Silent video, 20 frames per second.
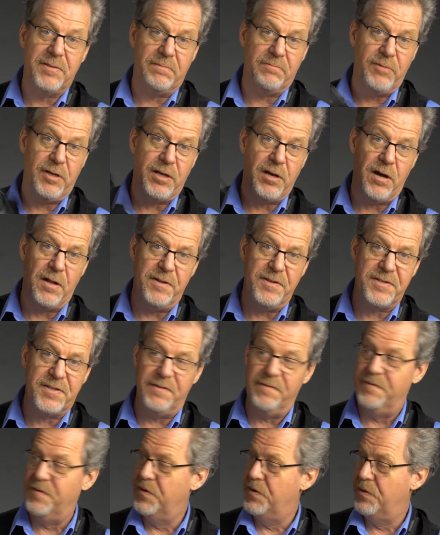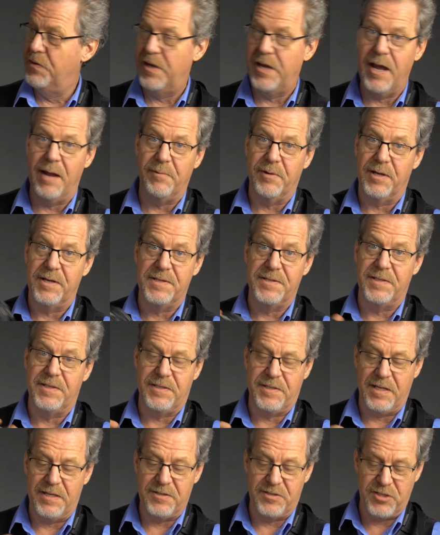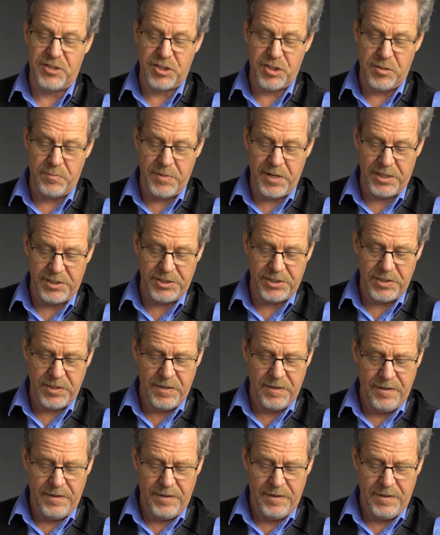we call this the voodoo camera because it does so much.